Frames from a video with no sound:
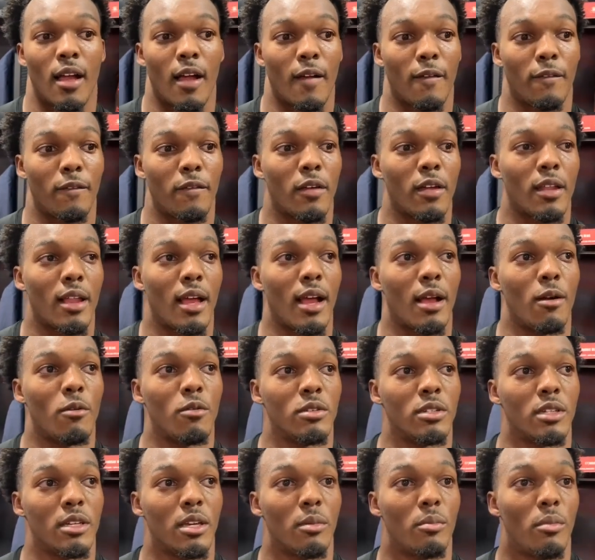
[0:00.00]
feel like I want
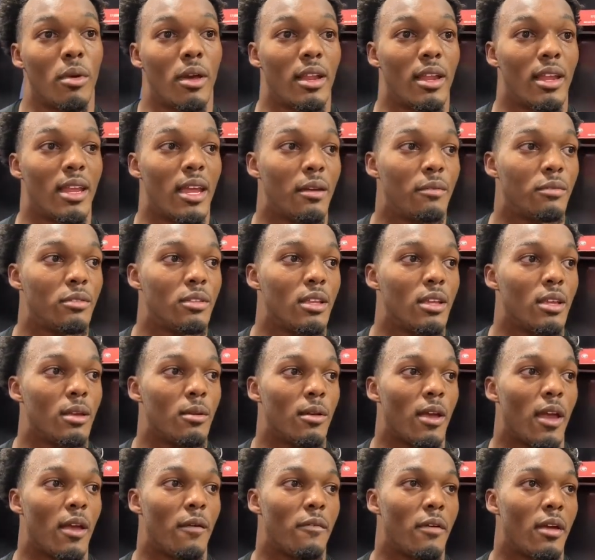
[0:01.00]
to get better at everything,
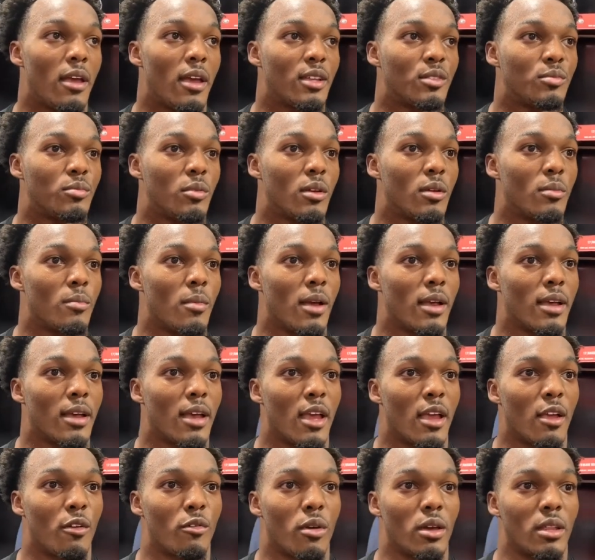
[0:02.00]
every aspect of my
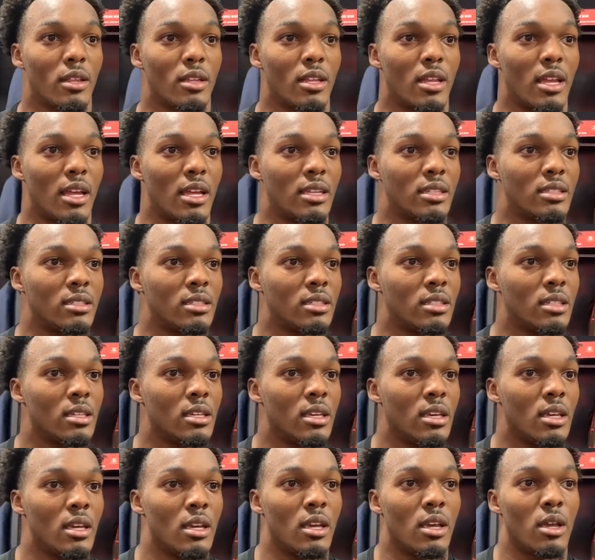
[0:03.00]
game, Rather that's
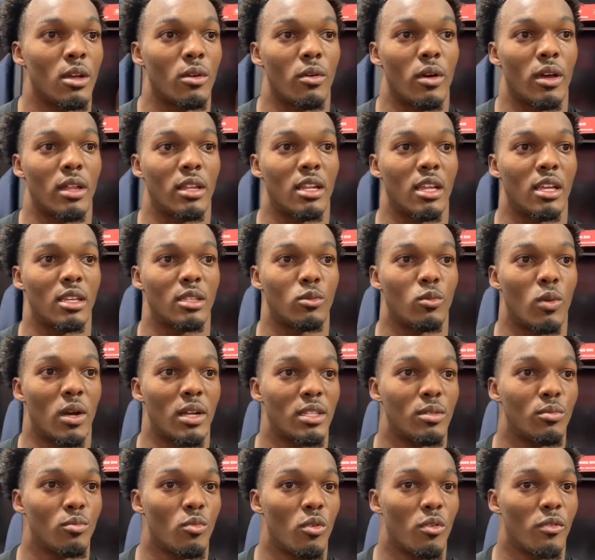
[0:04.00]
whether that's
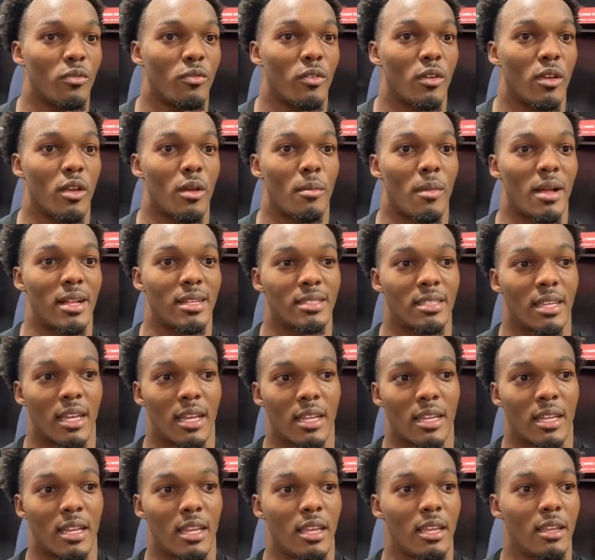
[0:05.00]
watching more film, my
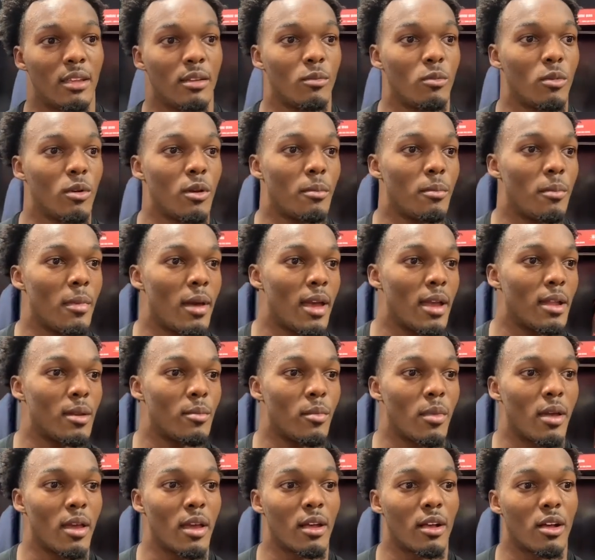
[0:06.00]
technique with man-to-man
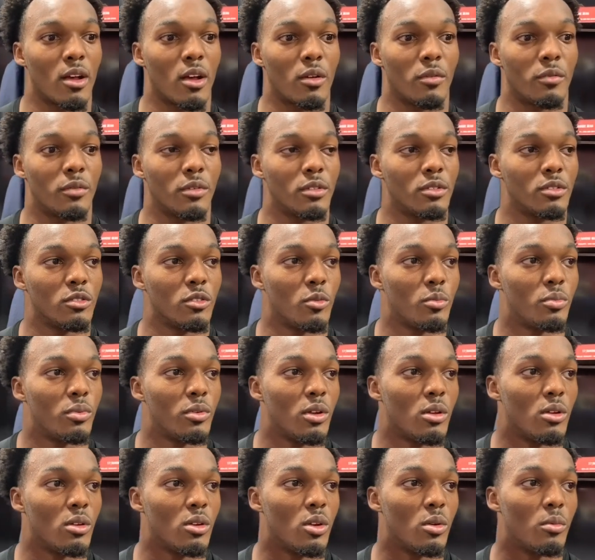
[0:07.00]
-man coverage, gonna put
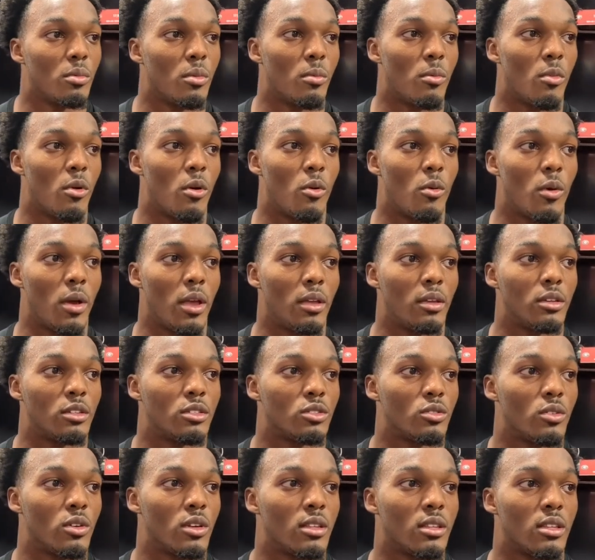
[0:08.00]
on a little bit more weight,
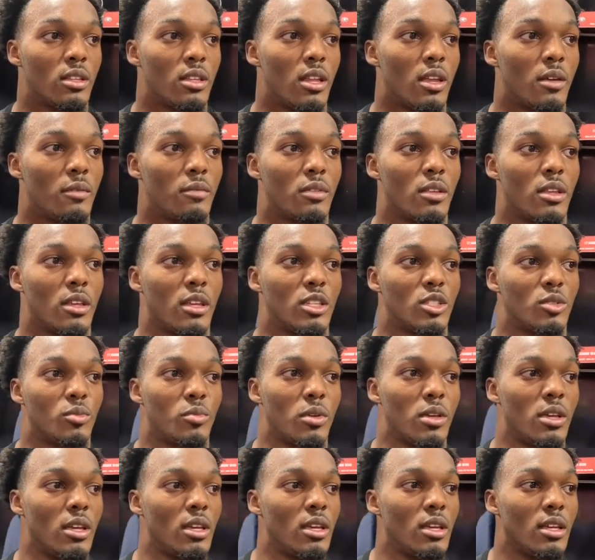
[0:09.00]
strength, and everything,
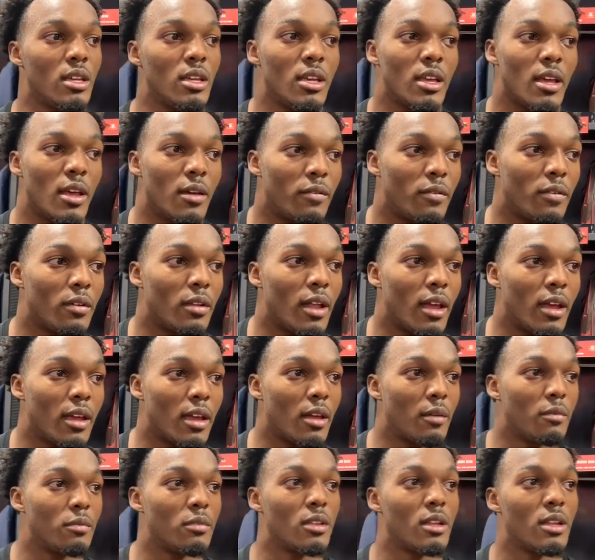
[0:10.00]
speed. I feel like
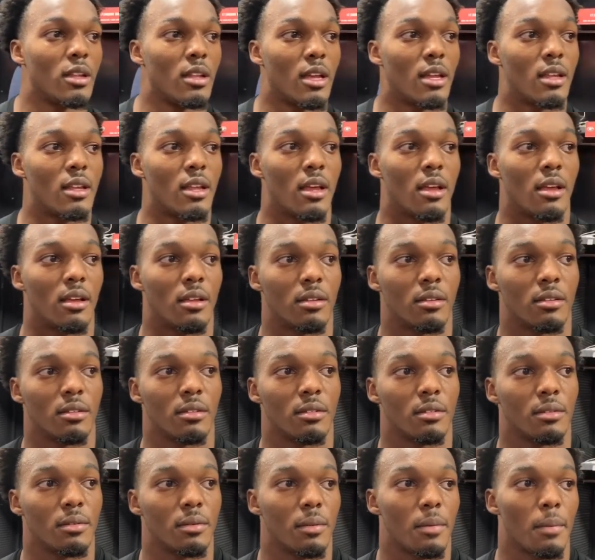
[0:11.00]
everything like that.
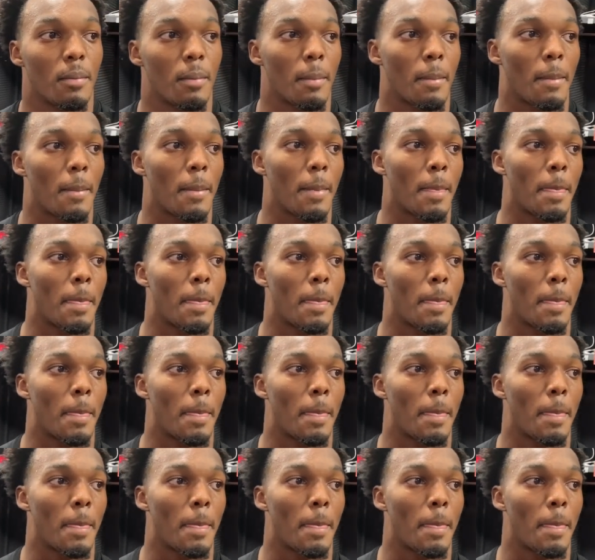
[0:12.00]
Anybody help?